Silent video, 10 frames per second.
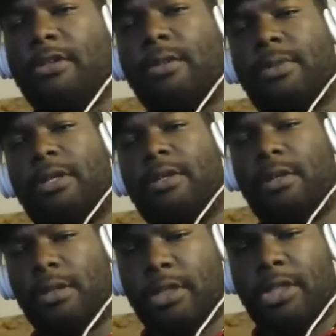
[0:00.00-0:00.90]
to be
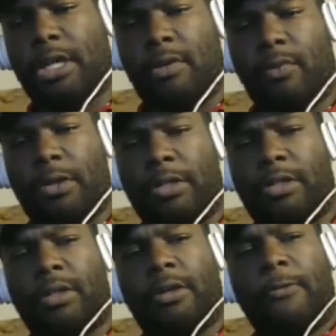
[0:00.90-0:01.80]
legit,
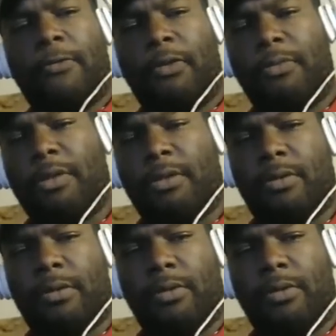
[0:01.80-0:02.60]
which from